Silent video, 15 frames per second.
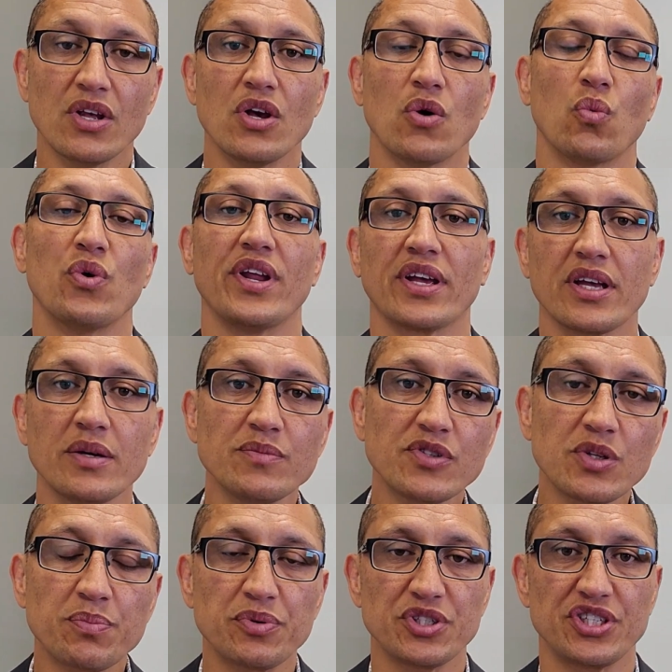When it comes
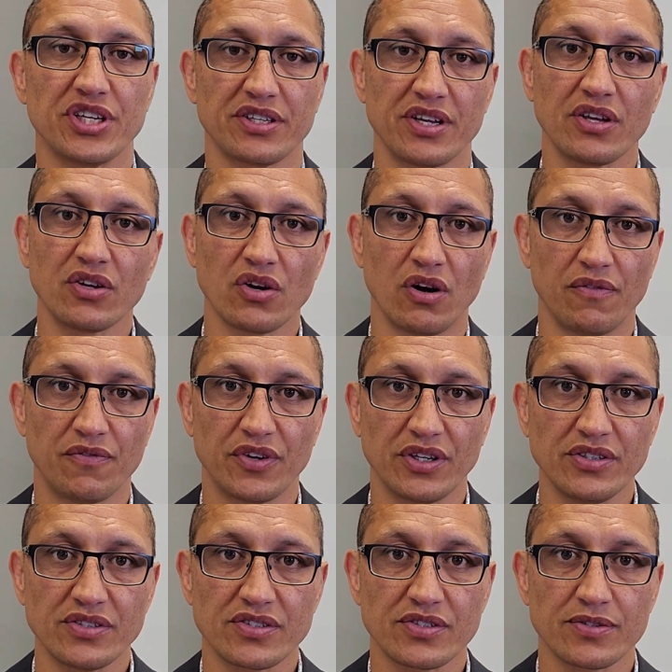to projecting
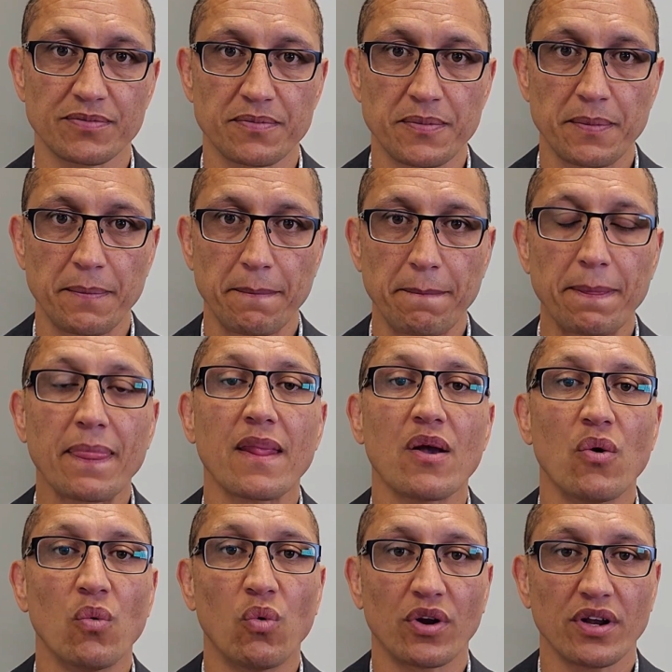confidence,
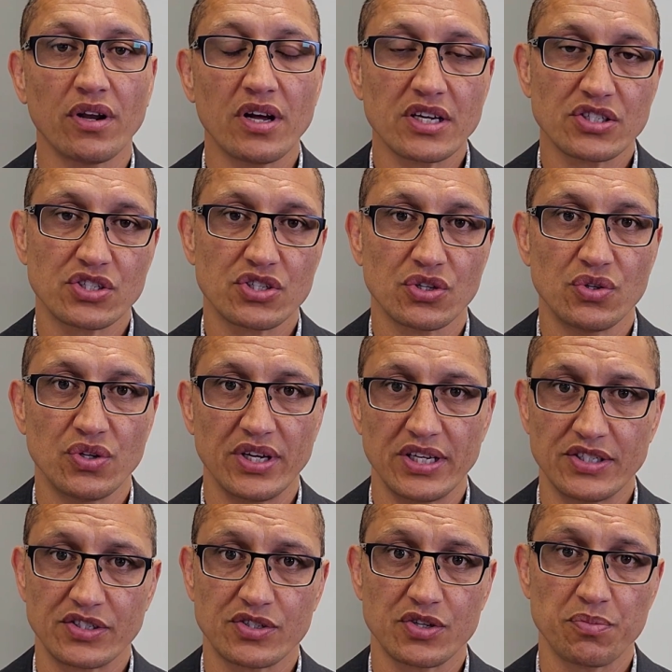what I like to do
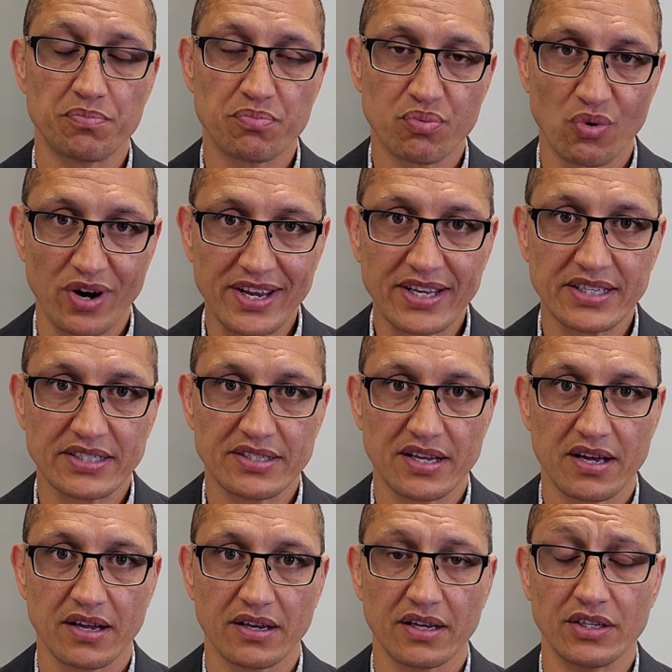is to break it
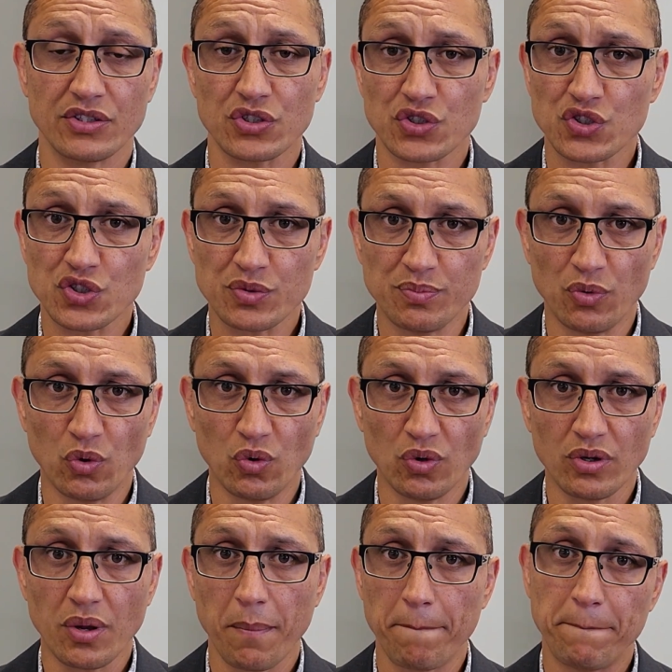down into
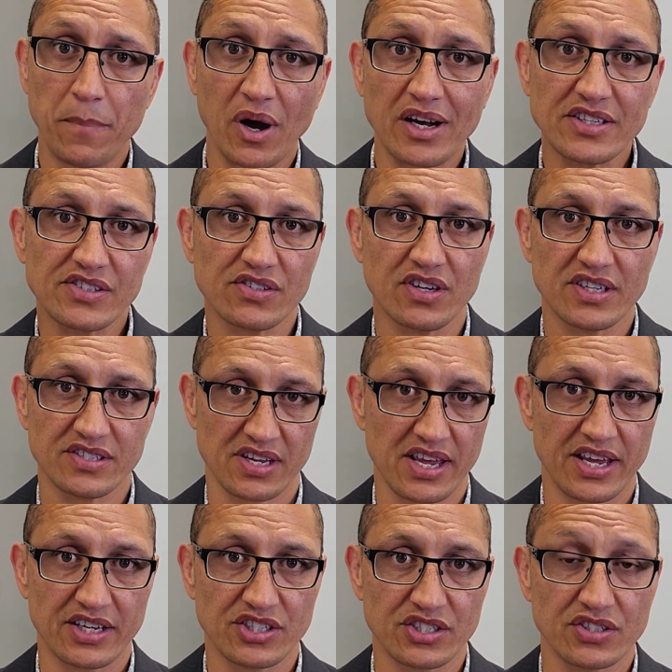small, bite-sized
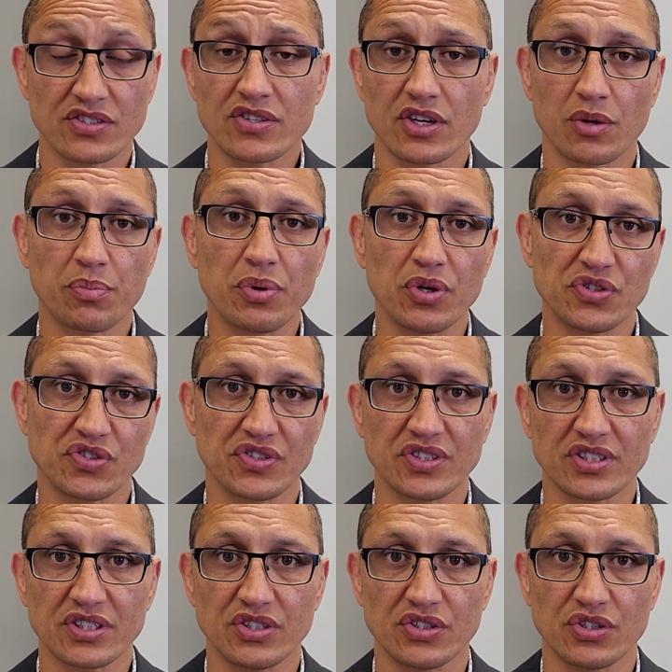actions that a person
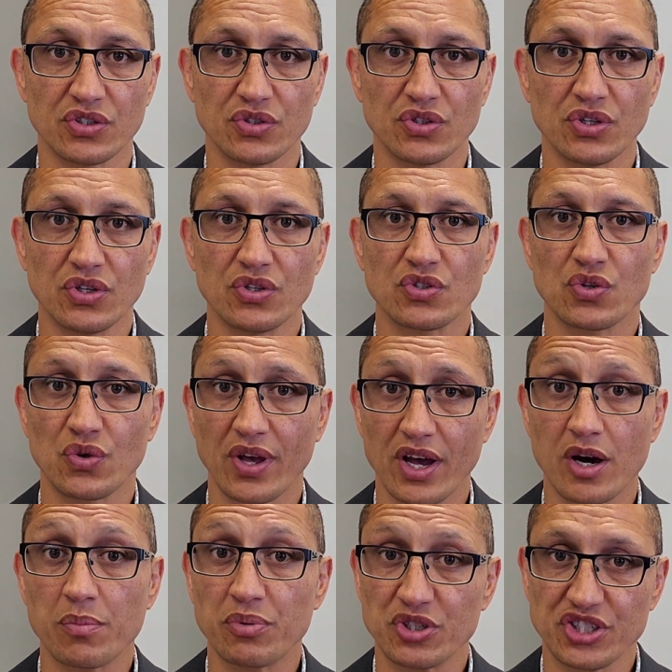can do to
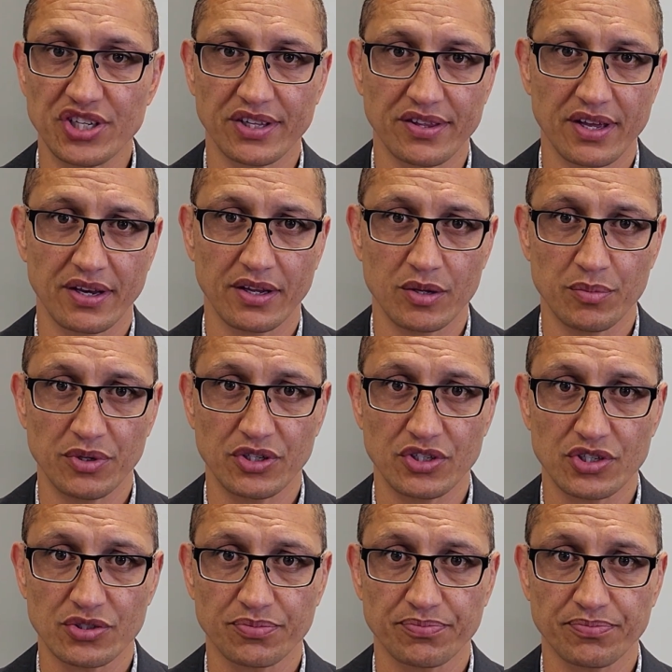help project that image.